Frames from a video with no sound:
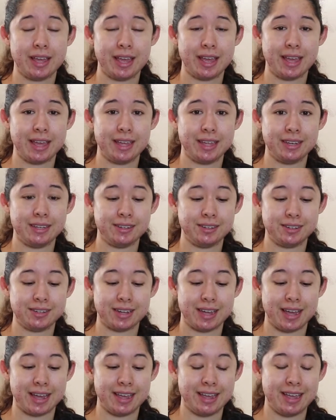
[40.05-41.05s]
and
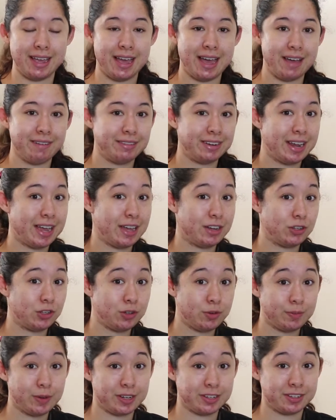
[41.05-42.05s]
I haven't had
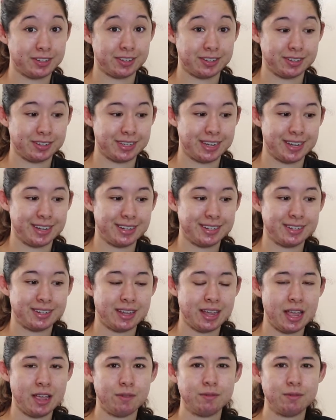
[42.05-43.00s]
too much success.